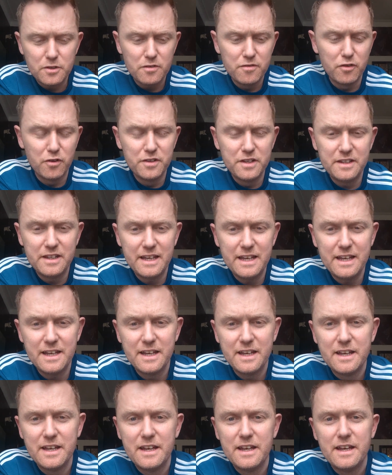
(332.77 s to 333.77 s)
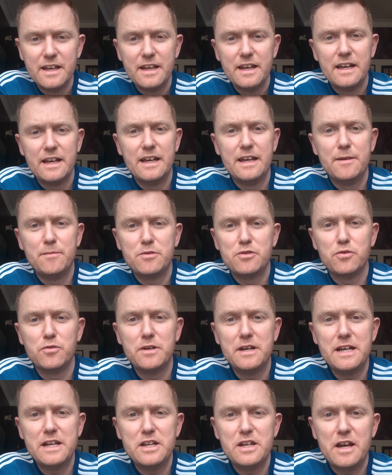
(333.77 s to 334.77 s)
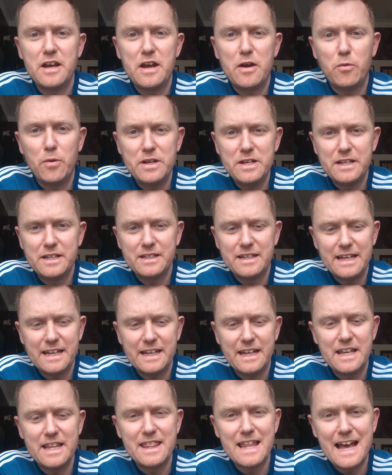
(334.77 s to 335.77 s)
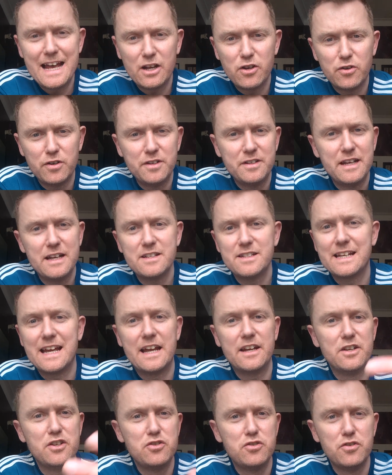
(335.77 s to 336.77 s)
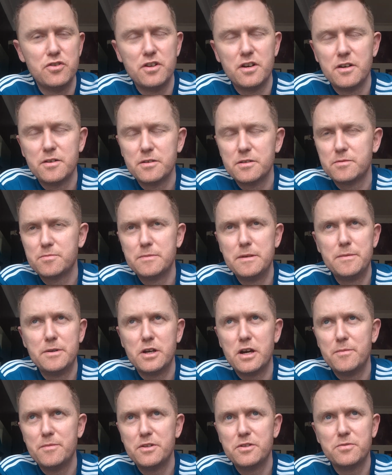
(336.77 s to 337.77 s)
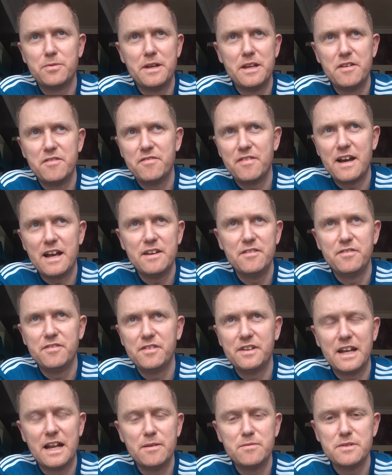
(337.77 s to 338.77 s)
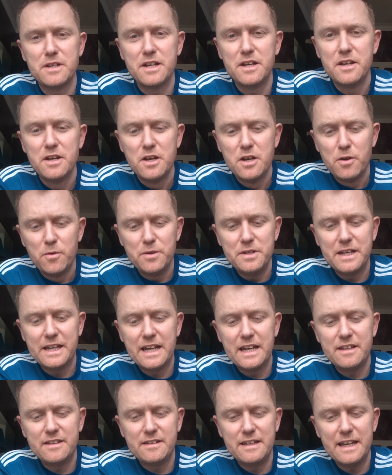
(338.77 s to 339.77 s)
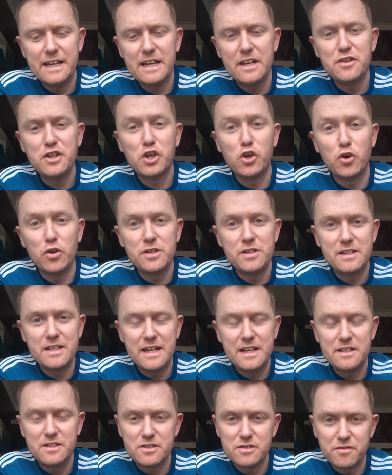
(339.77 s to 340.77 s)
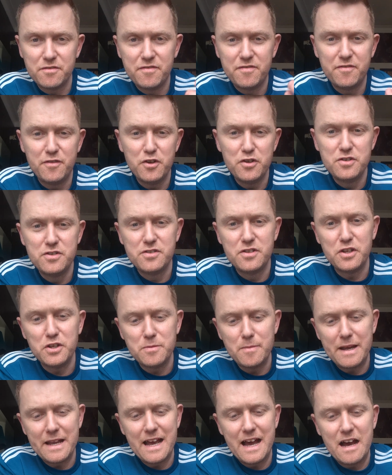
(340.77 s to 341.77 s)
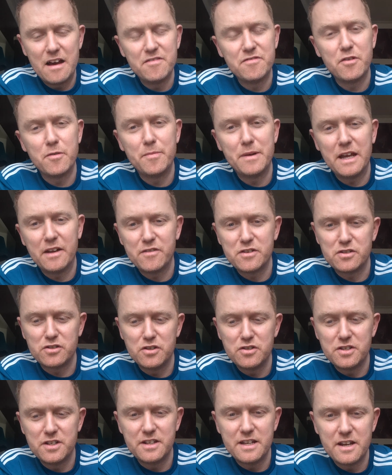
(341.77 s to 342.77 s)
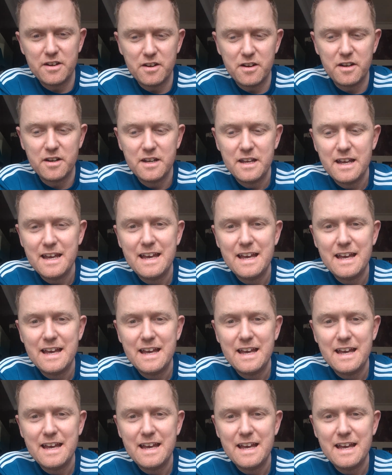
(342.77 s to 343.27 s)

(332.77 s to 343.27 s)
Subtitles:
for the day. So when you take it in that context, can of tuna, it's maybe got about 25 grams in it. When you take it in the contents of foods that you might have for breakfast, lunch and dinner,